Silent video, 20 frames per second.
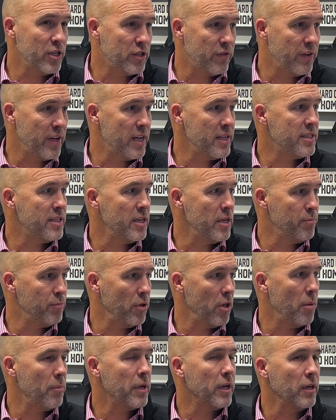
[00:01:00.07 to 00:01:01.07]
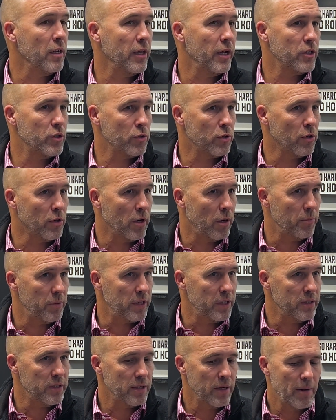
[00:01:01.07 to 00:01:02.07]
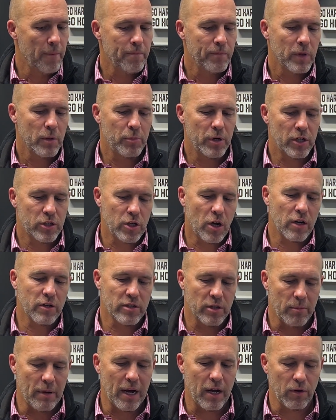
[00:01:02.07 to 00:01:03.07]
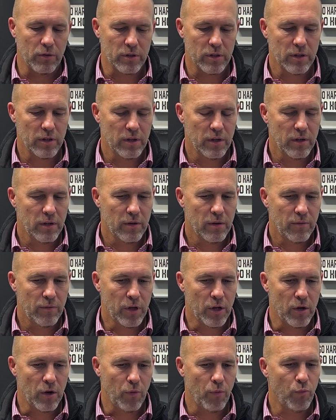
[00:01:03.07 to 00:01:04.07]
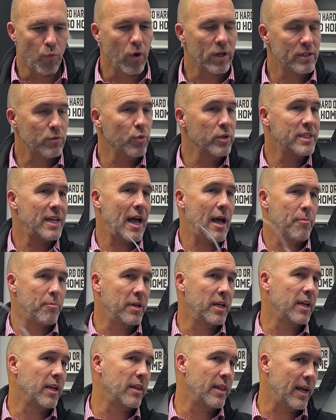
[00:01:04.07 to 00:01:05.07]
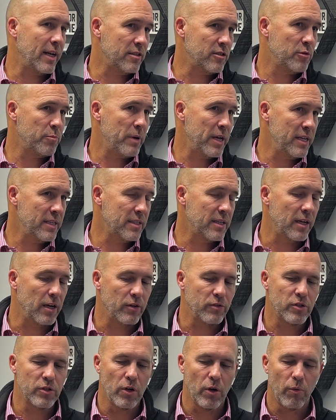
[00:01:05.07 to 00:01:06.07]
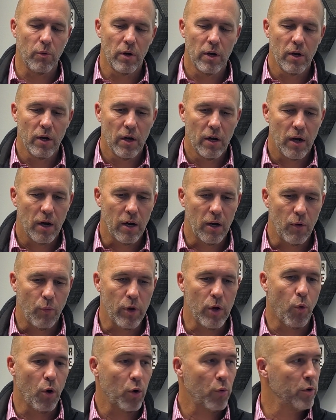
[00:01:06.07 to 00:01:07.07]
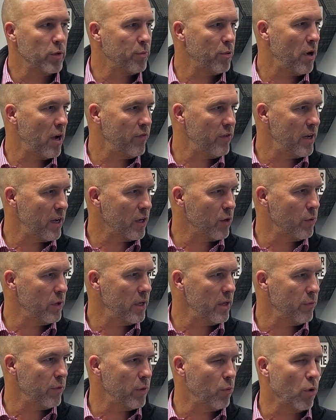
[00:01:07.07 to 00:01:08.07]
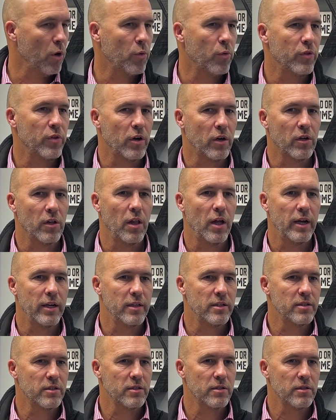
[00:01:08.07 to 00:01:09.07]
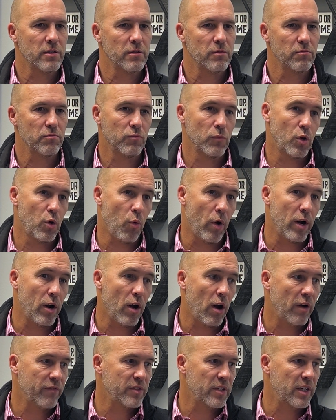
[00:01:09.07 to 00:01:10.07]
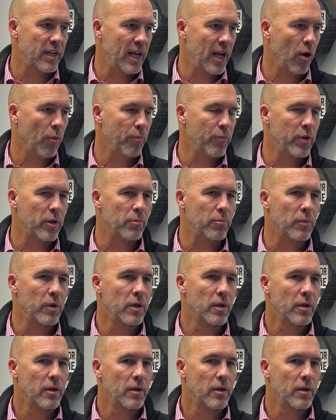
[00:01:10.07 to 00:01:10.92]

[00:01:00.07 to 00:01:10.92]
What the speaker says: HVAC, plumbing, and electrical companies. But it talks about what's happening in that space now. So we work with private equity, and we work with our clients quite often to help them